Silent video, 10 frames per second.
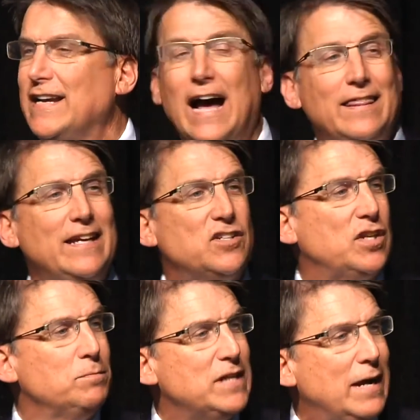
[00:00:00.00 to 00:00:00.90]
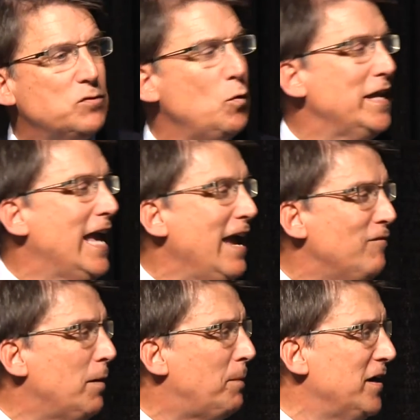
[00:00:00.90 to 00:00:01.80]
And I think sometimes we gave
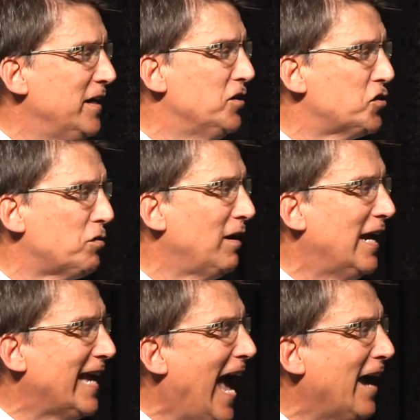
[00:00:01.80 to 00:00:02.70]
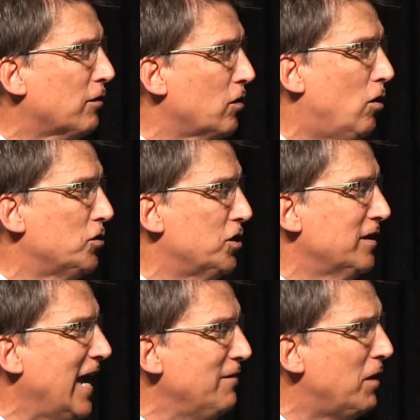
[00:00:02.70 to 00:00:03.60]
up on industry like agriculture,
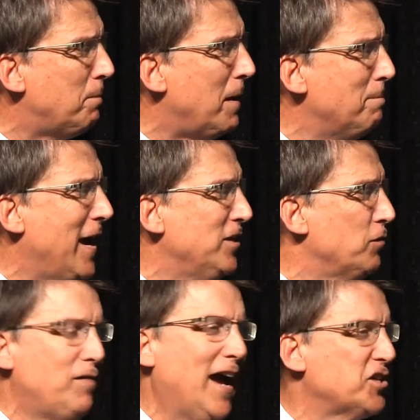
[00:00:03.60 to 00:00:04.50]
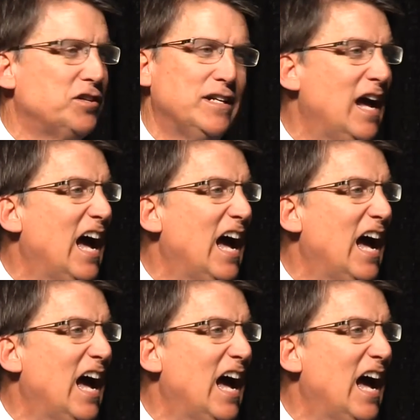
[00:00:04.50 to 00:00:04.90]
gave up on manufacturing.